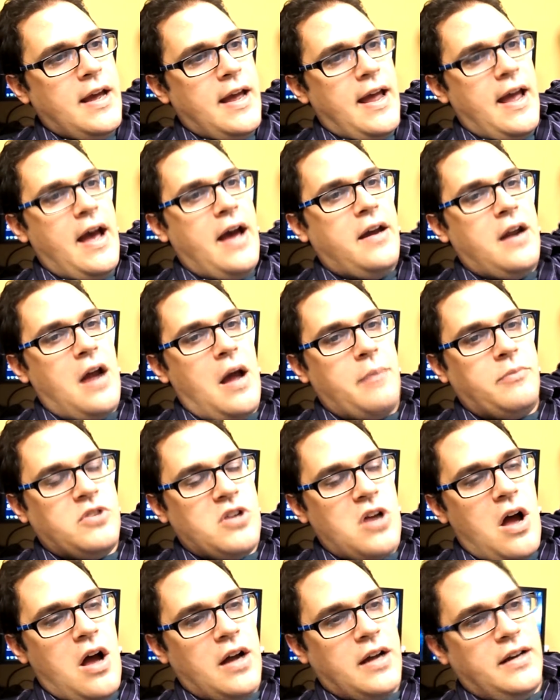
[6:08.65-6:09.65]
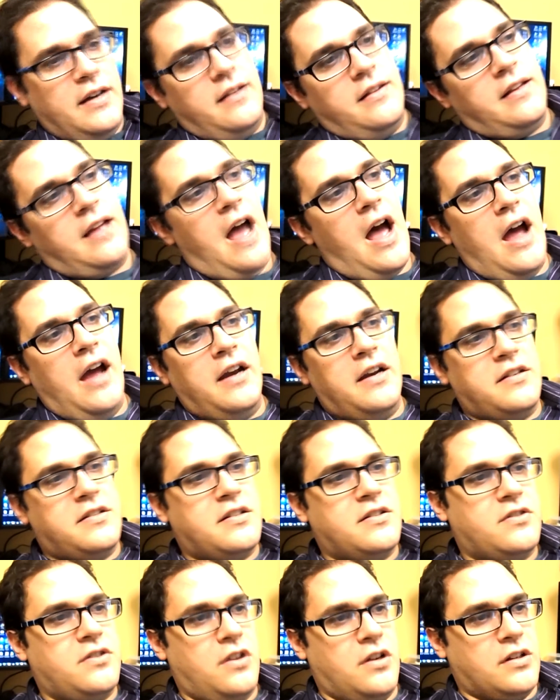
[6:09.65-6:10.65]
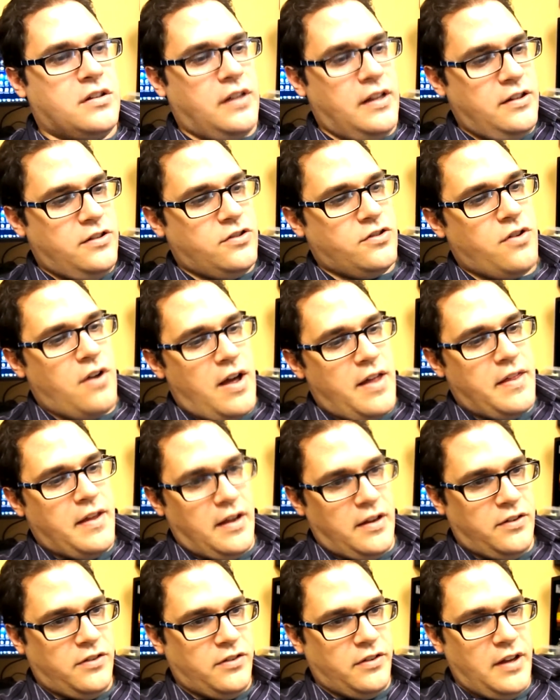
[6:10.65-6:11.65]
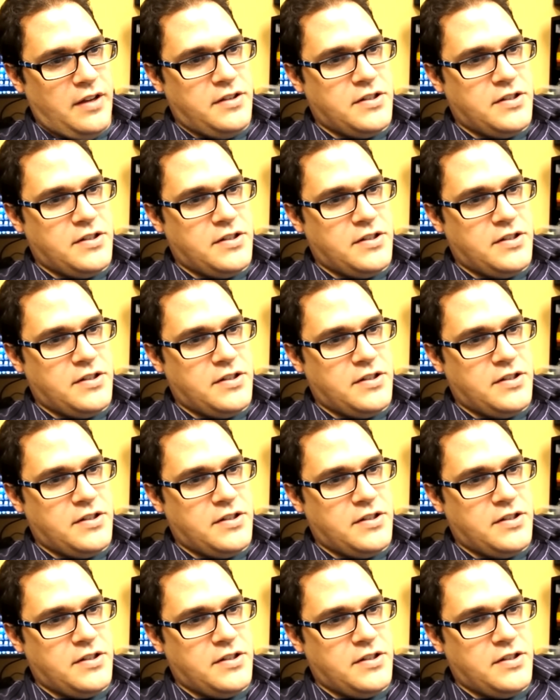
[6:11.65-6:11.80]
And I'm talking to the guy, and I says, look, let's try this.